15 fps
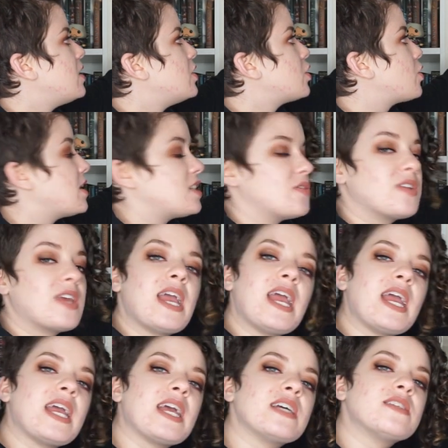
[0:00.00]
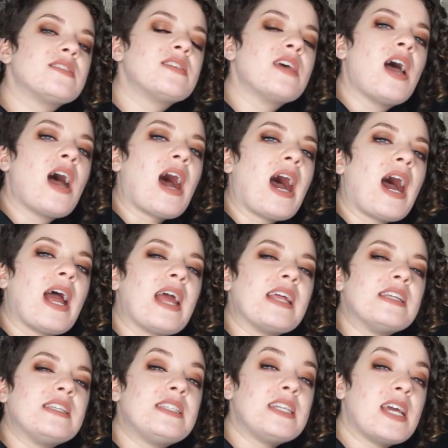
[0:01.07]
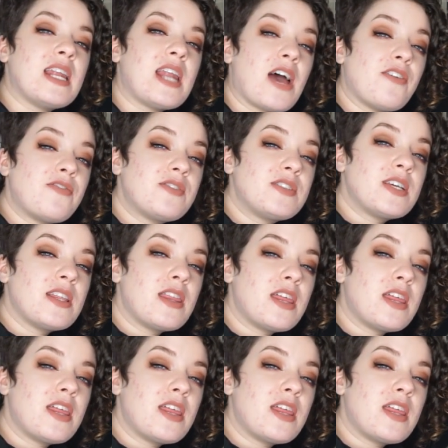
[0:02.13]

the Grace of Kings, I DNF'd